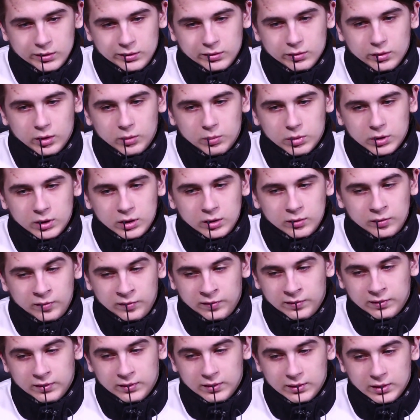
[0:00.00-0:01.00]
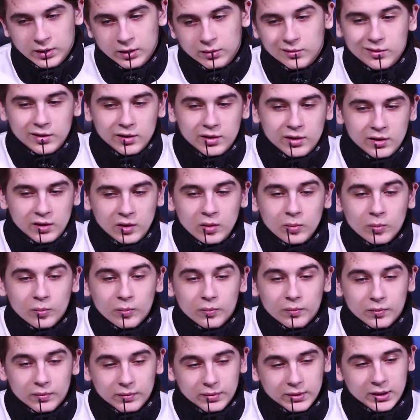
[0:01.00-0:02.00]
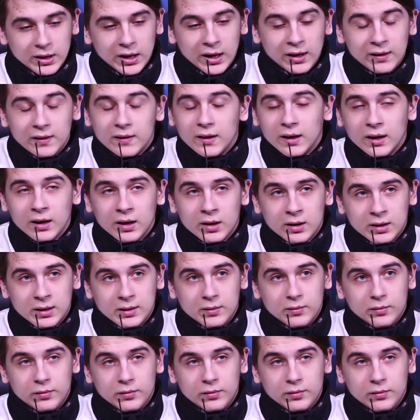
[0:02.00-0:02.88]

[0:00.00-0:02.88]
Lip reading: So I believe every team kind of